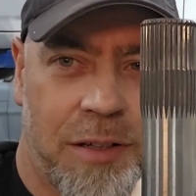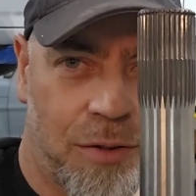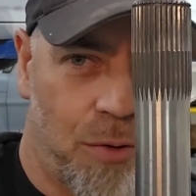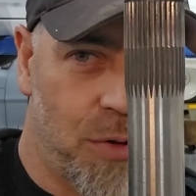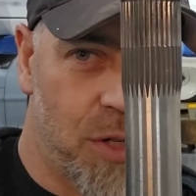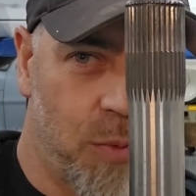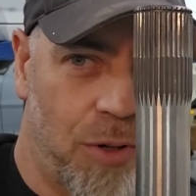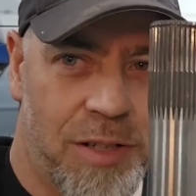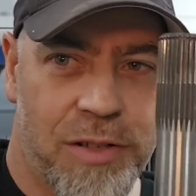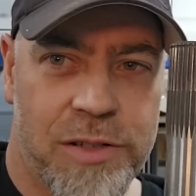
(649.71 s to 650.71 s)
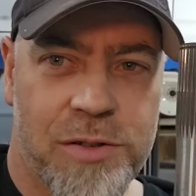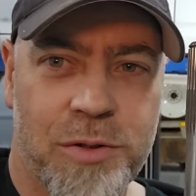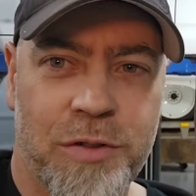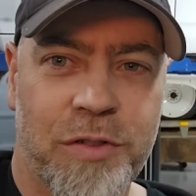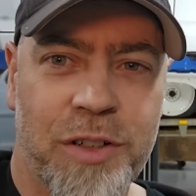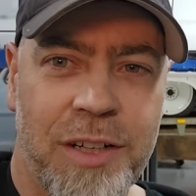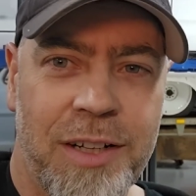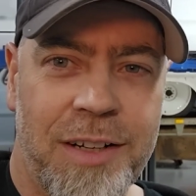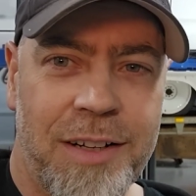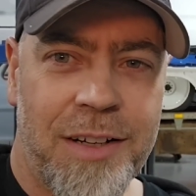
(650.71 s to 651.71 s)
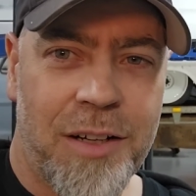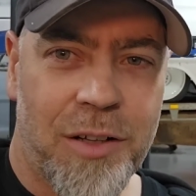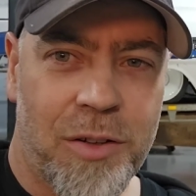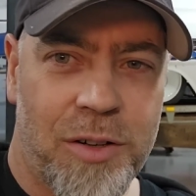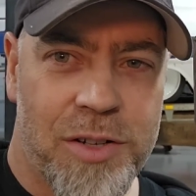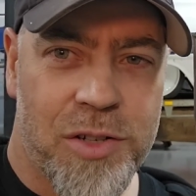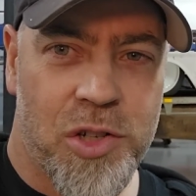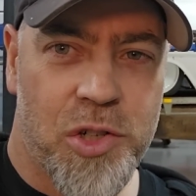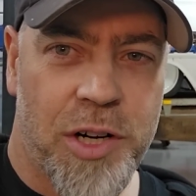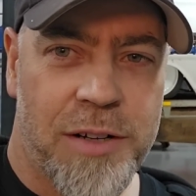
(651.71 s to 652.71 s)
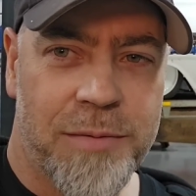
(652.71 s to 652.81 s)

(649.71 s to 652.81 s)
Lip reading: All the splines are sort of nice and straight.